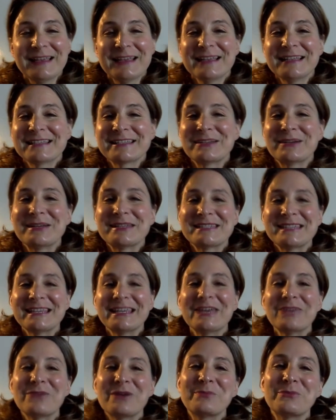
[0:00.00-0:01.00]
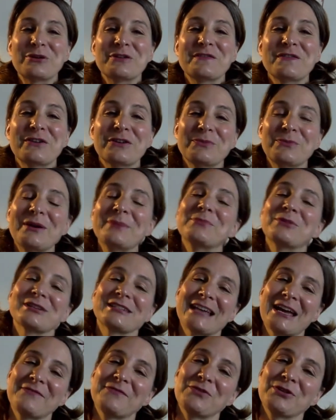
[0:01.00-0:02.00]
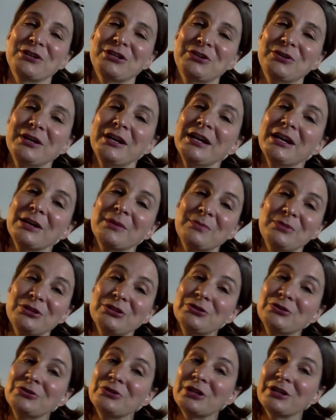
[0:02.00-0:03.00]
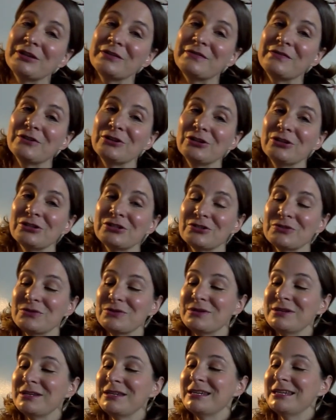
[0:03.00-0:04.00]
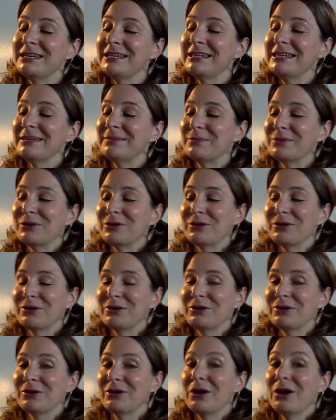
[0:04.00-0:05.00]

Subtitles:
So I'll sing it one more time for you. Beautiful dreamer,